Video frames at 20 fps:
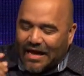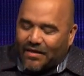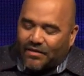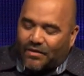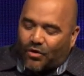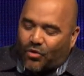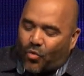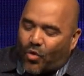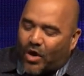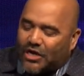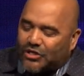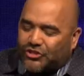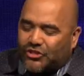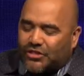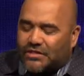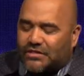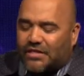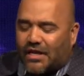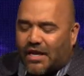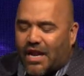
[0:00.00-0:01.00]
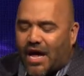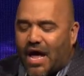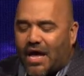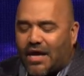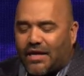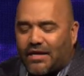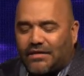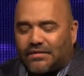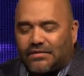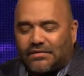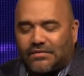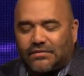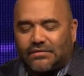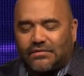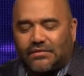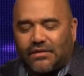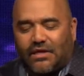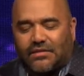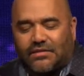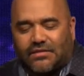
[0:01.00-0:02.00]
the question tonight
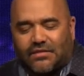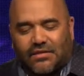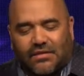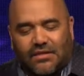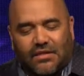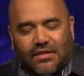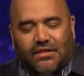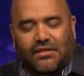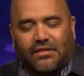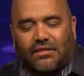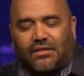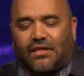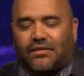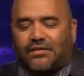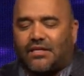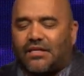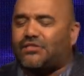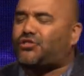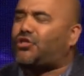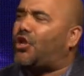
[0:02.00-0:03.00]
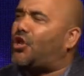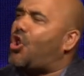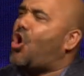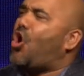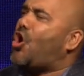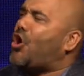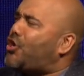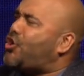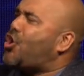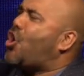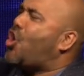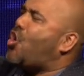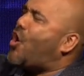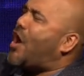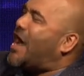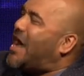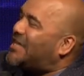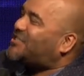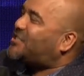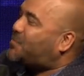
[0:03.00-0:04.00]
is Does the Lord know
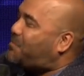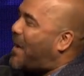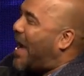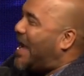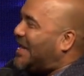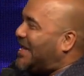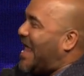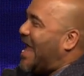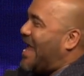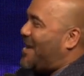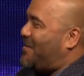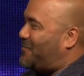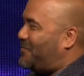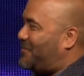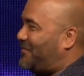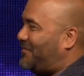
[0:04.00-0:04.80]
us by name?